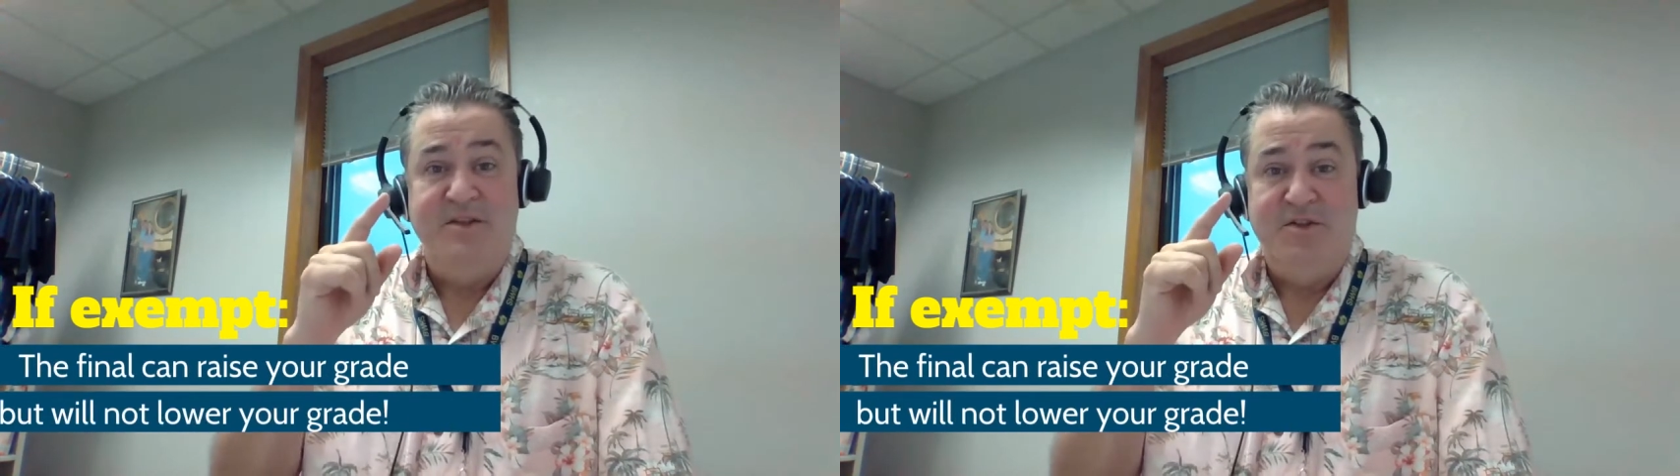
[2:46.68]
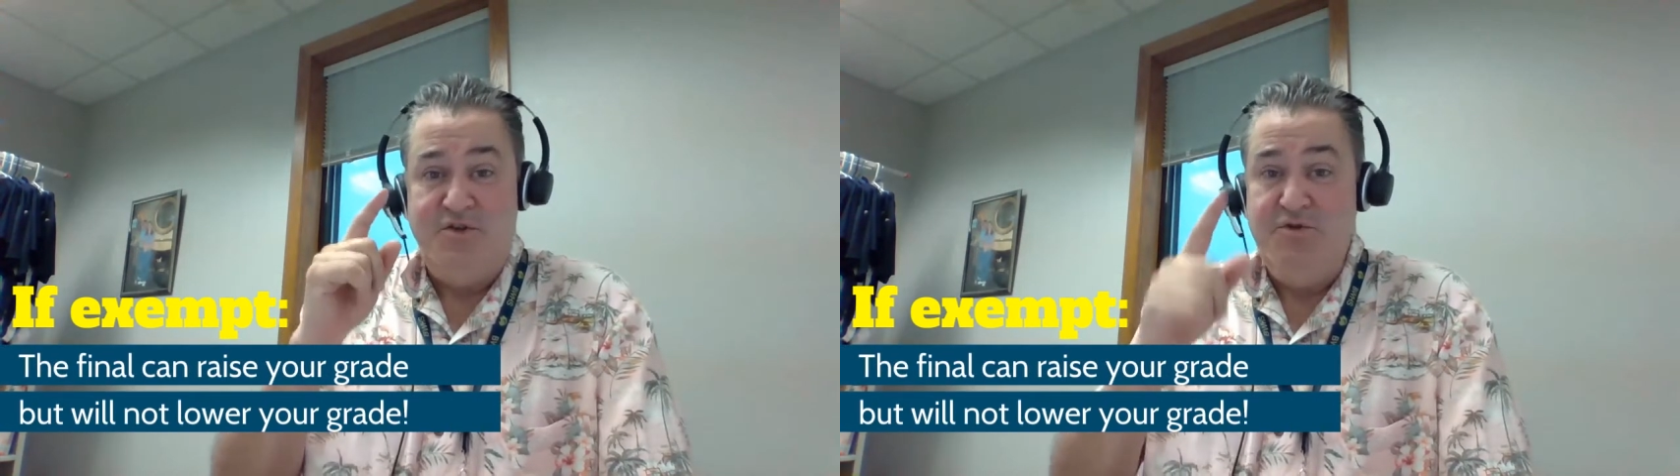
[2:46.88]

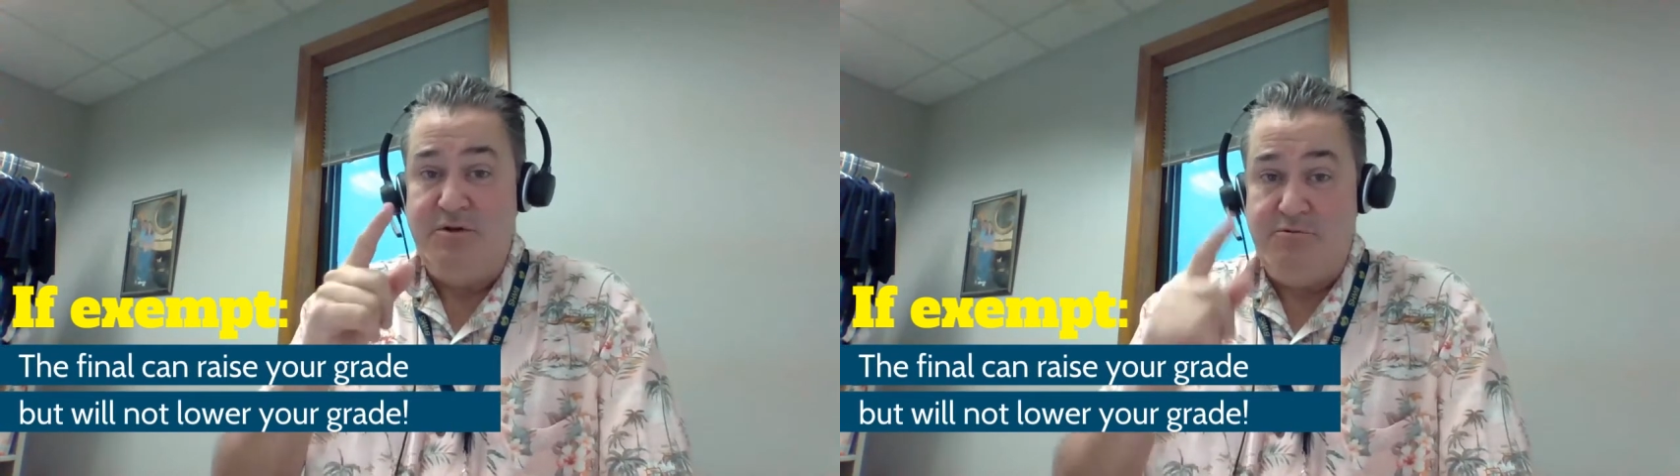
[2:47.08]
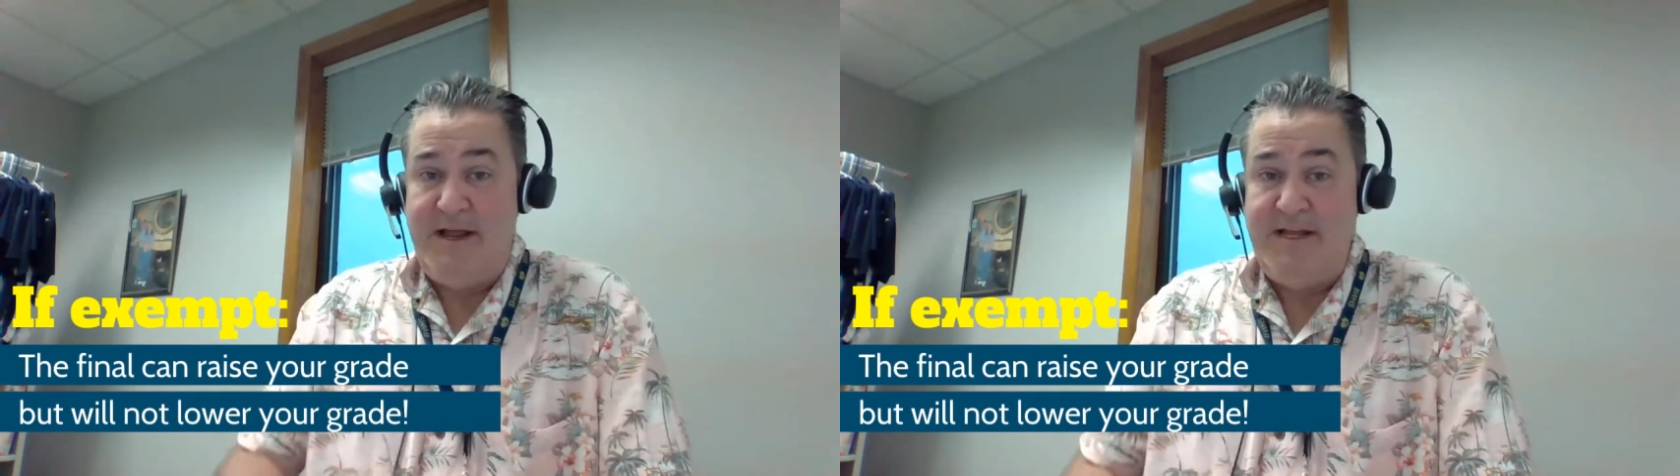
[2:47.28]
You
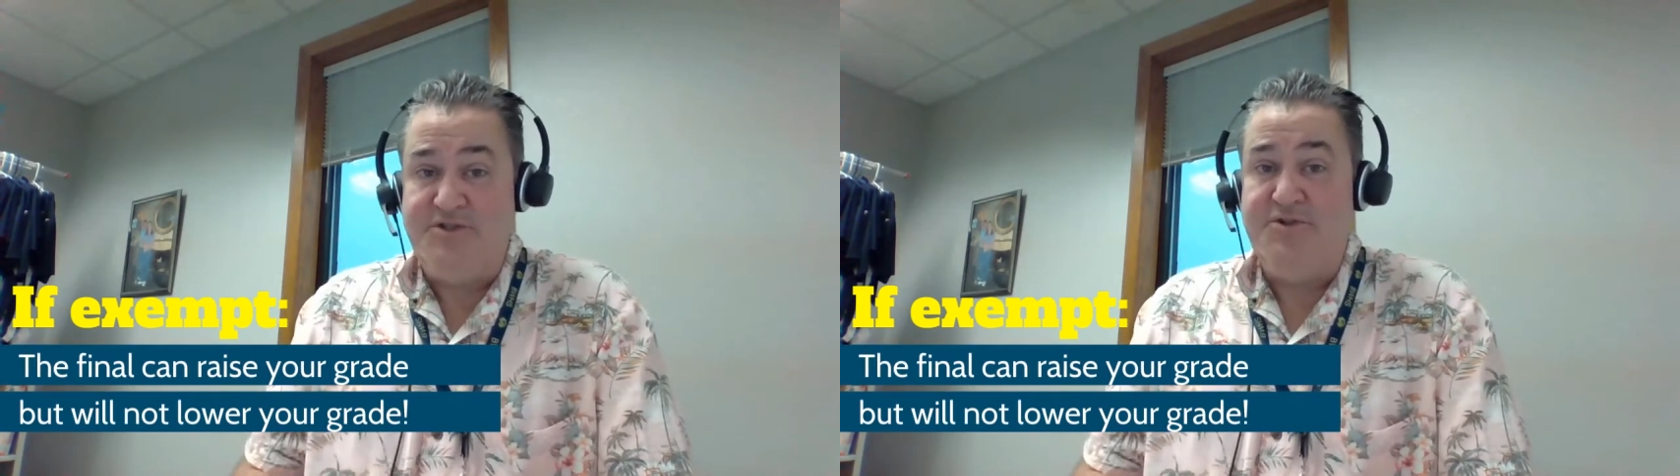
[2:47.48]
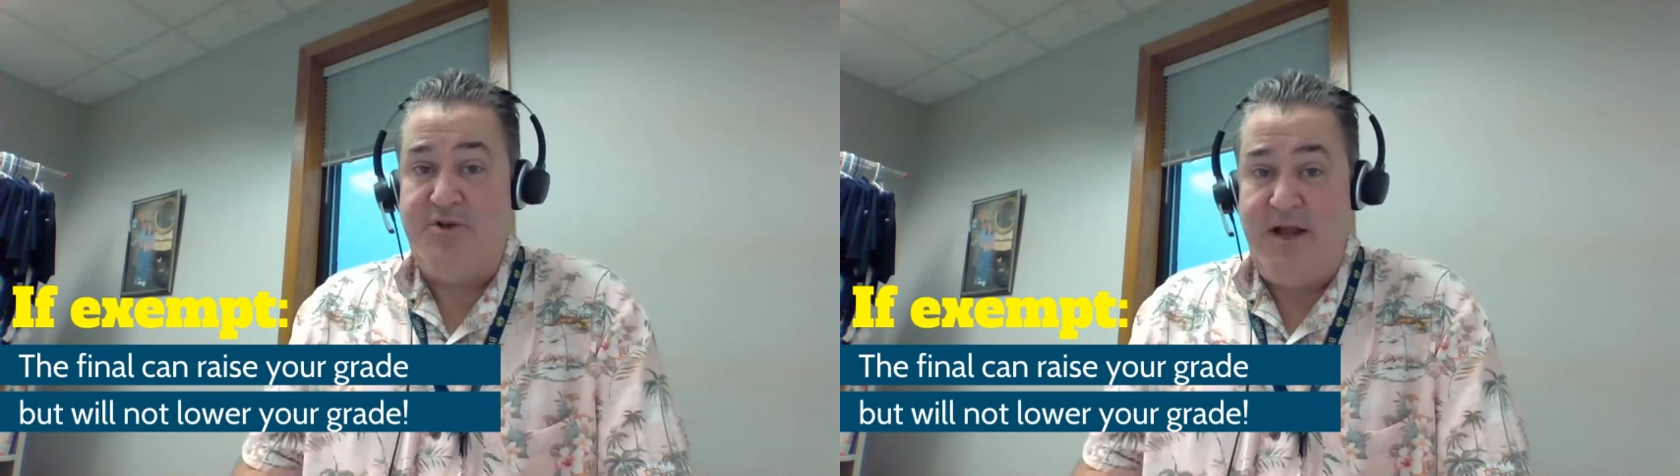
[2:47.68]
can raise
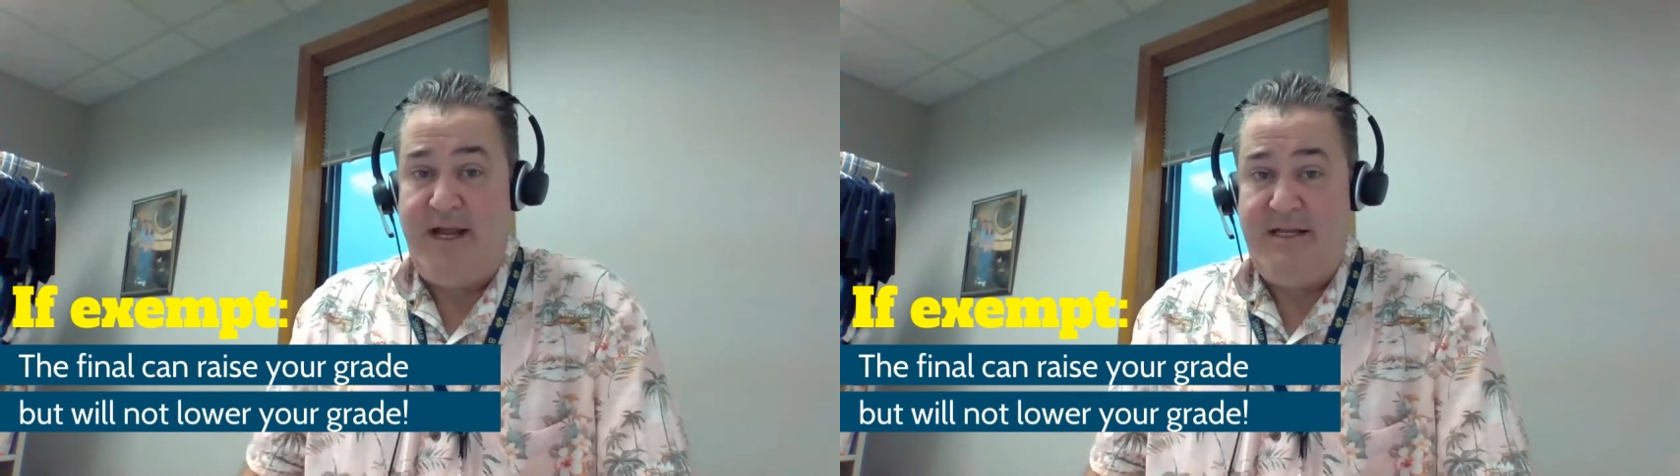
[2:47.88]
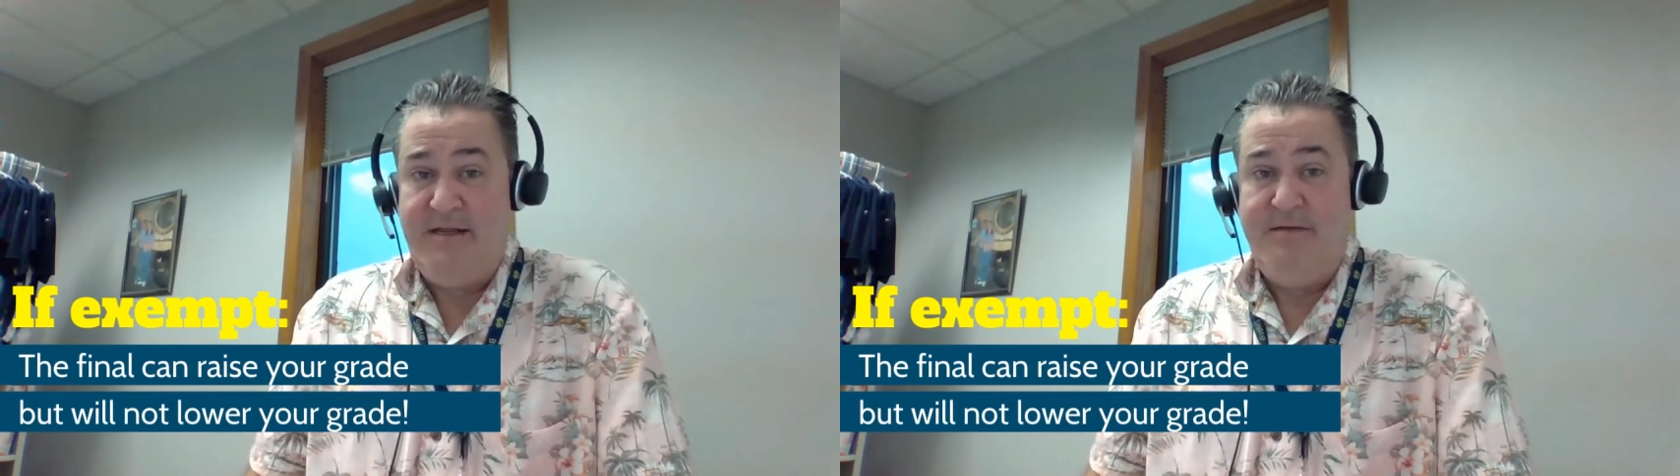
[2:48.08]
your
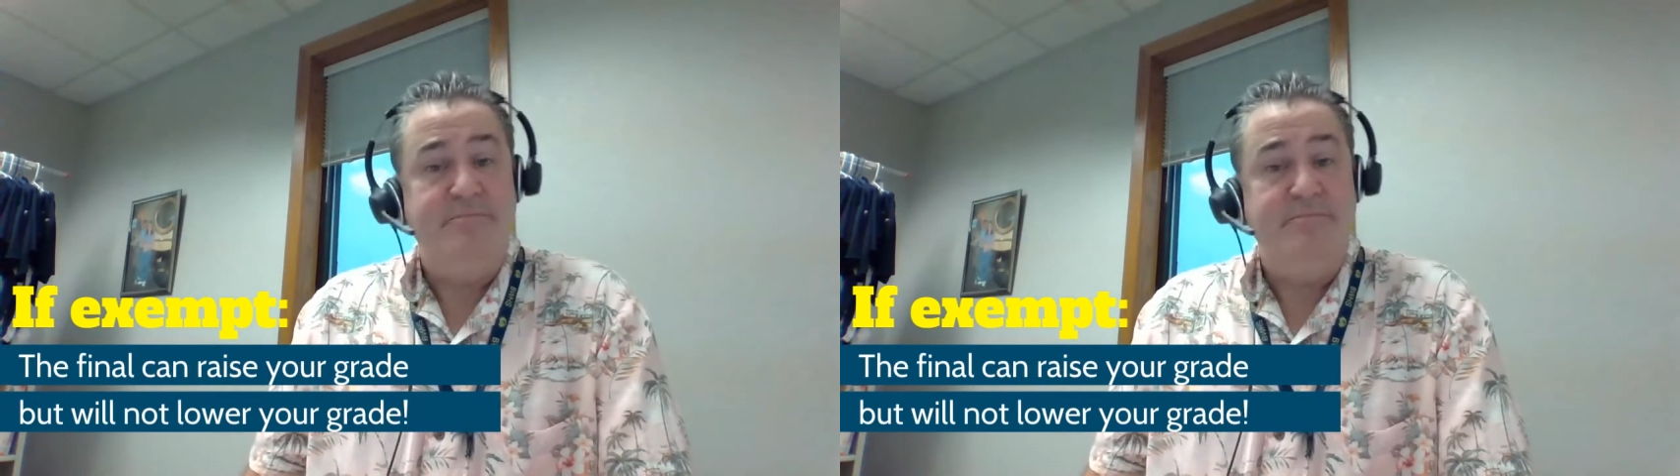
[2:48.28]
grade,